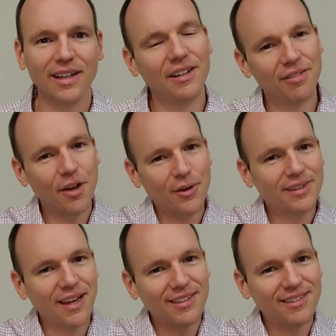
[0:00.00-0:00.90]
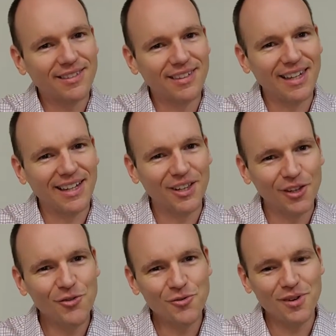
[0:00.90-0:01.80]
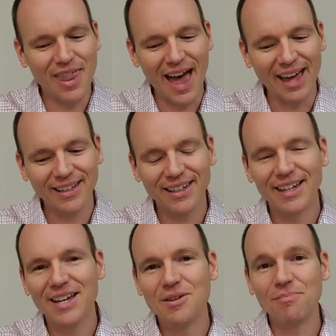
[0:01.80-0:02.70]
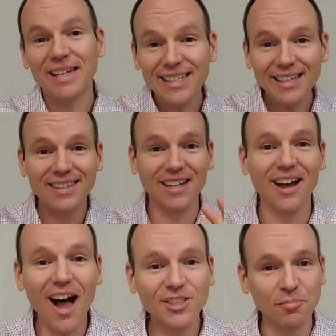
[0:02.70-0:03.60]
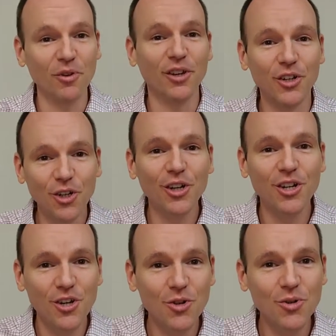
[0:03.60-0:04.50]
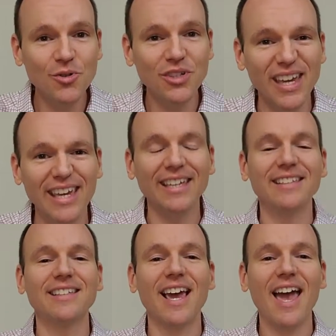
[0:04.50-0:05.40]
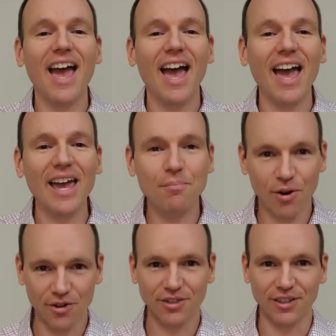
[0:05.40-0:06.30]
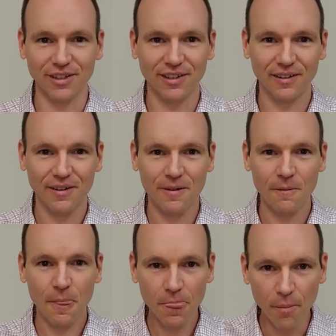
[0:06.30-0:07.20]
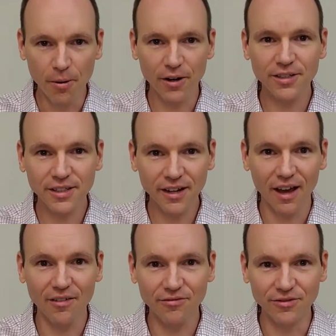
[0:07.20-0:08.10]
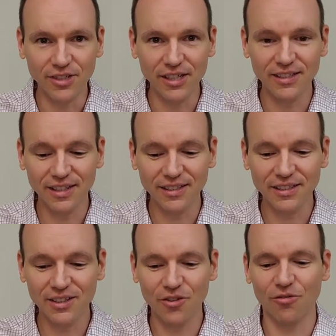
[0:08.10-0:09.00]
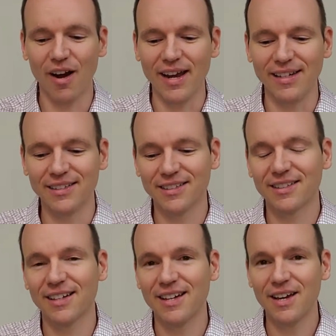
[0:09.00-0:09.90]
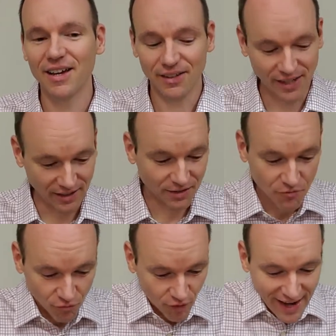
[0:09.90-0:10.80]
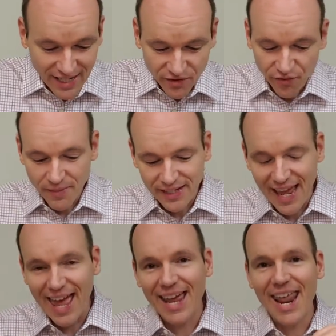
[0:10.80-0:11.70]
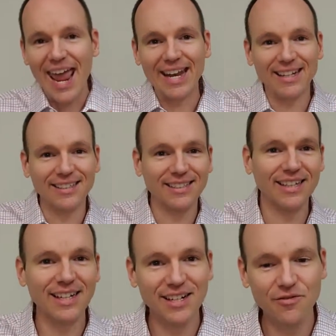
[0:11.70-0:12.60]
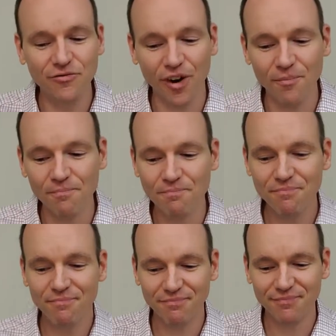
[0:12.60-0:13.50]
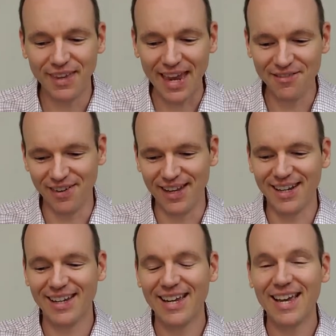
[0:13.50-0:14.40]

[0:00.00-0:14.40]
even though it does include that. But he says the gospel, the good news, is a person, the person of Jesus Christ. He says, raised from the dead and descended from David.